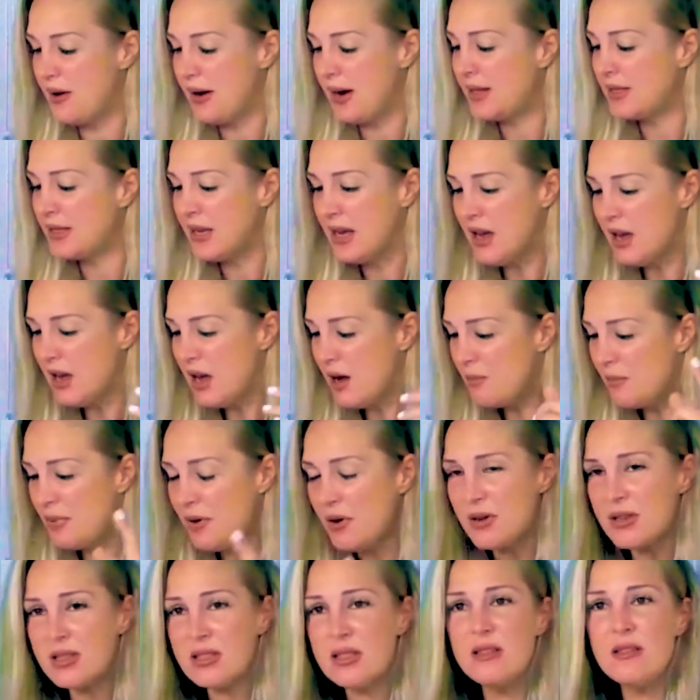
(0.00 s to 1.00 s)
it's
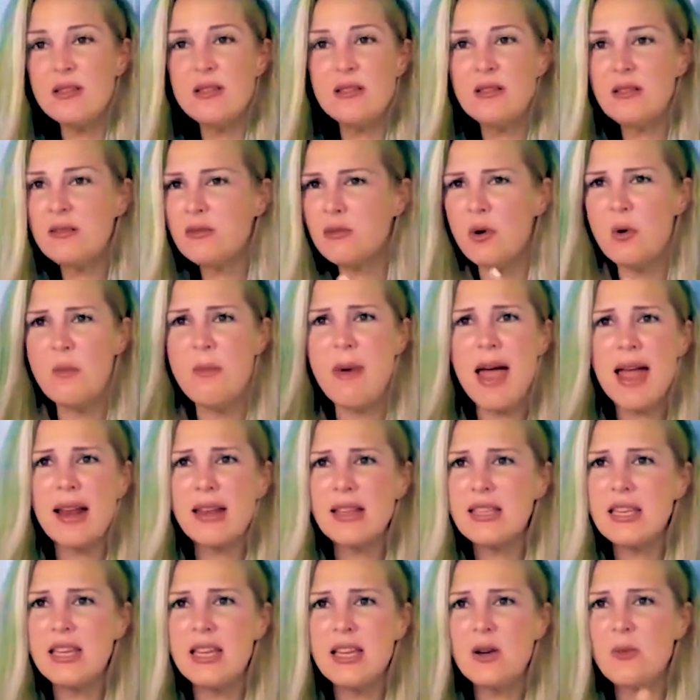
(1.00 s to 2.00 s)
personal,
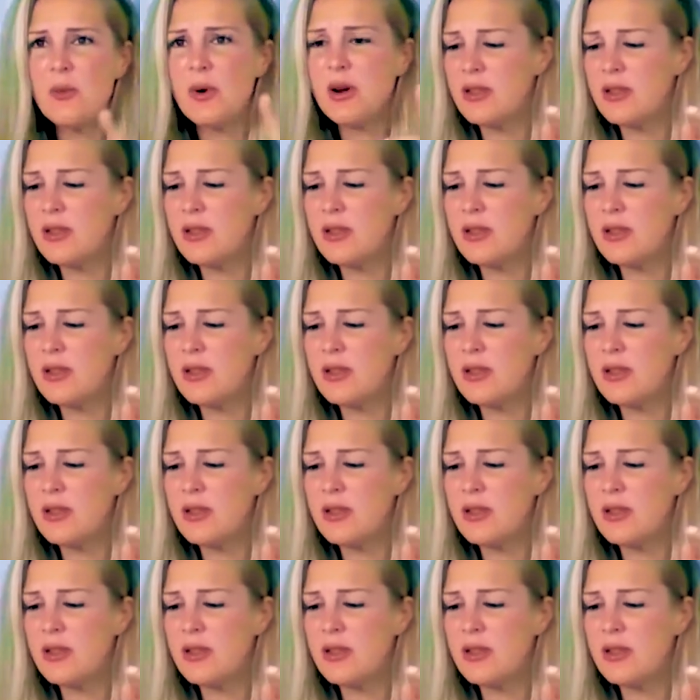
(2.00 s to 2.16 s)
romantic,